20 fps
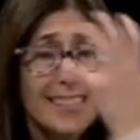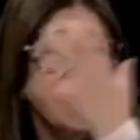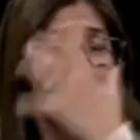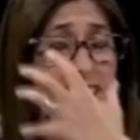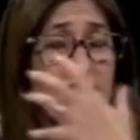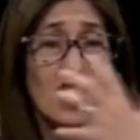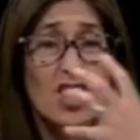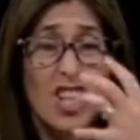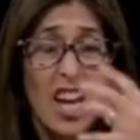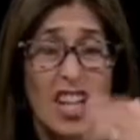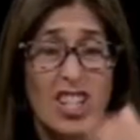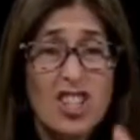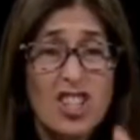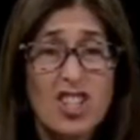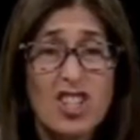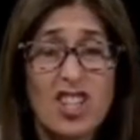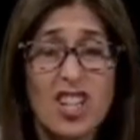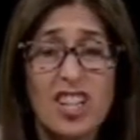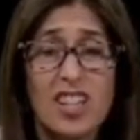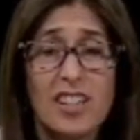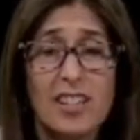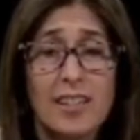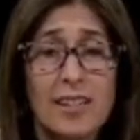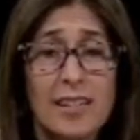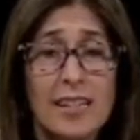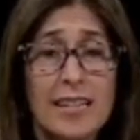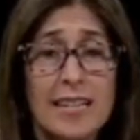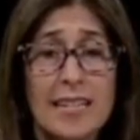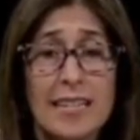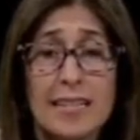congestion,
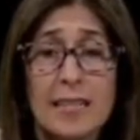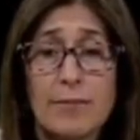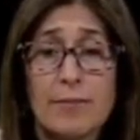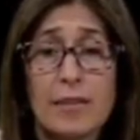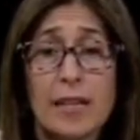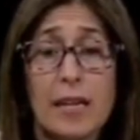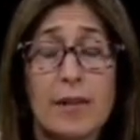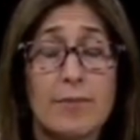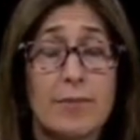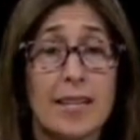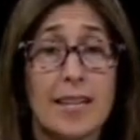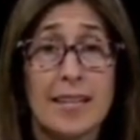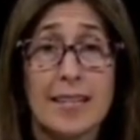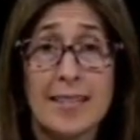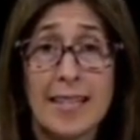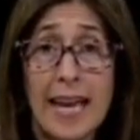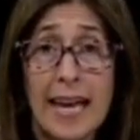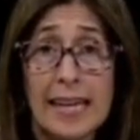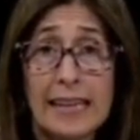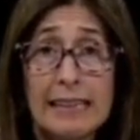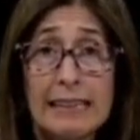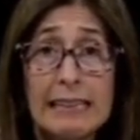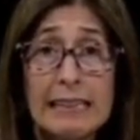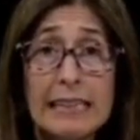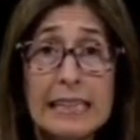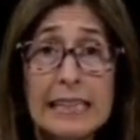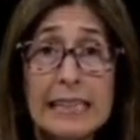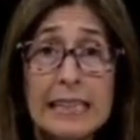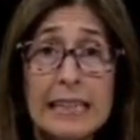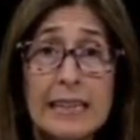sometimes
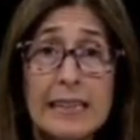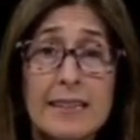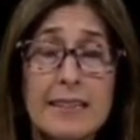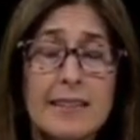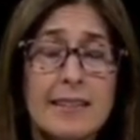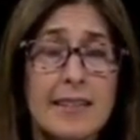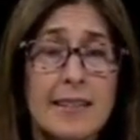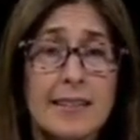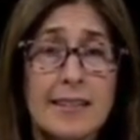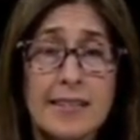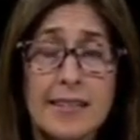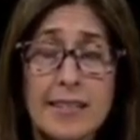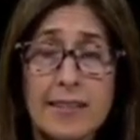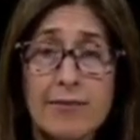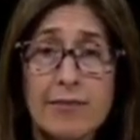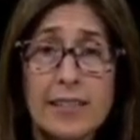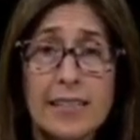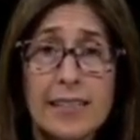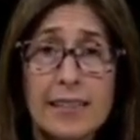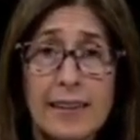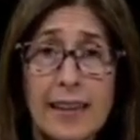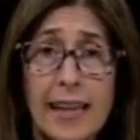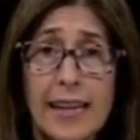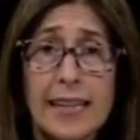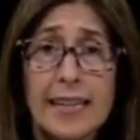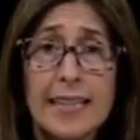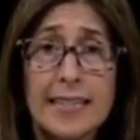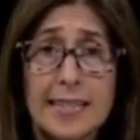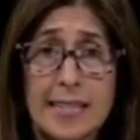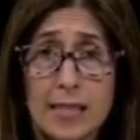anxiety, sensitivity to
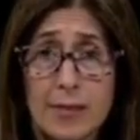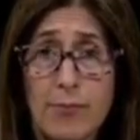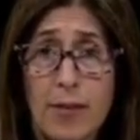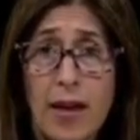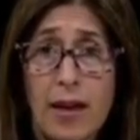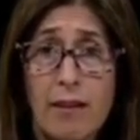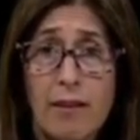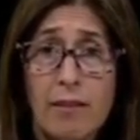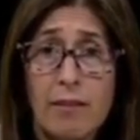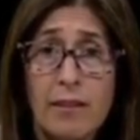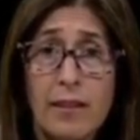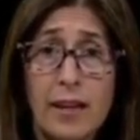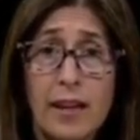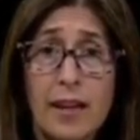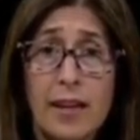light and smell.